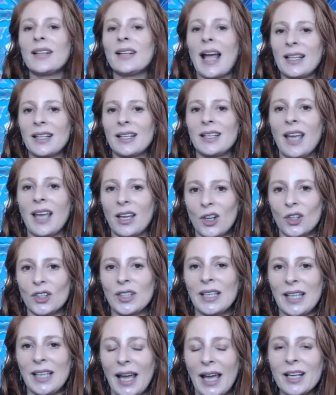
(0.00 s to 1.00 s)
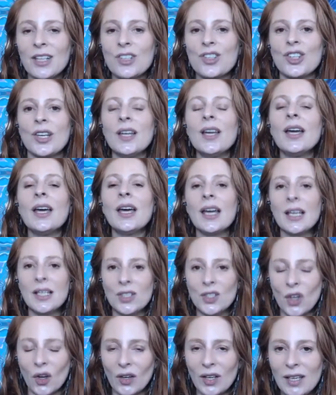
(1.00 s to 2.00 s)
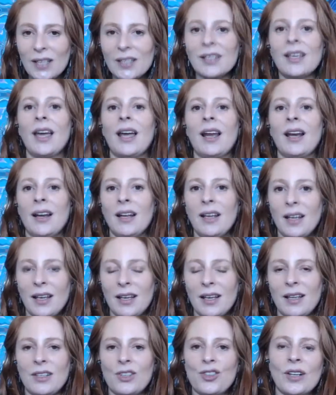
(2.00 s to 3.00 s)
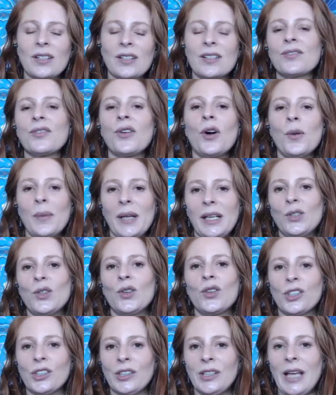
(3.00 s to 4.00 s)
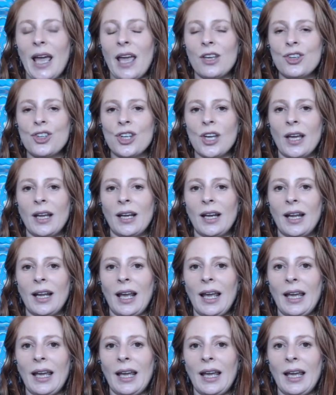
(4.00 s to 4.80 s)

that chaotic energy so it can transform into creation.